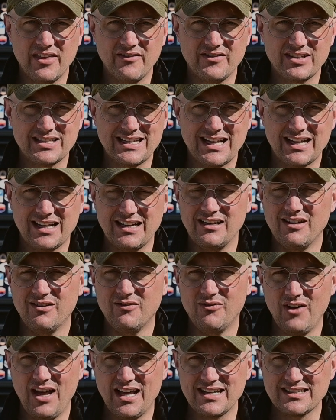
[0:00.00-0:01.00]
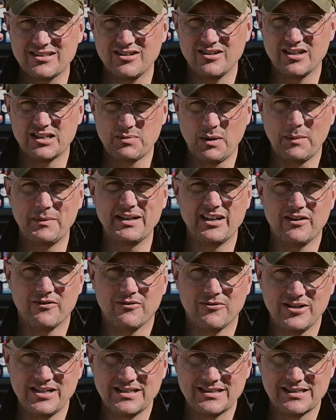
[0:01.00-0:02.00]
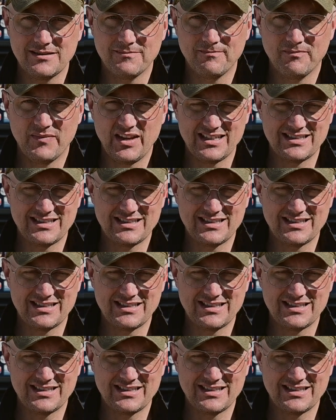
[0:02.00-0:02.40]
of a second and faster, it's probably going to freeze it.